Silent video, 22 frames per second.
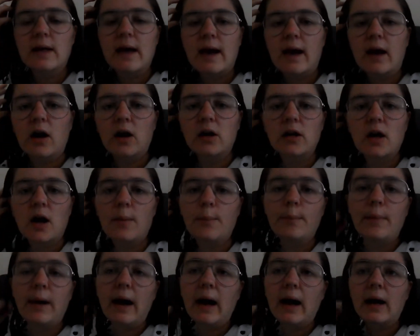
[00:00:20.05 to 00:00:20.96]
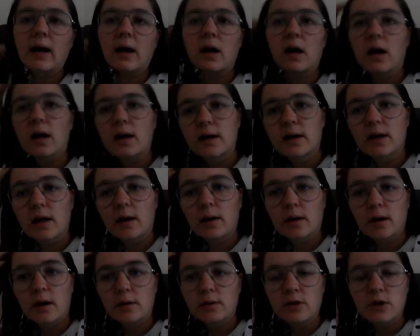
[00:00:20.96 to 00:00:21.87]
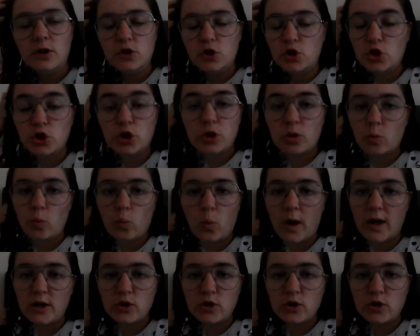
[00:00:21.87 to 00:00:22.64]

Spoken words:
Yeah, I come back and it's just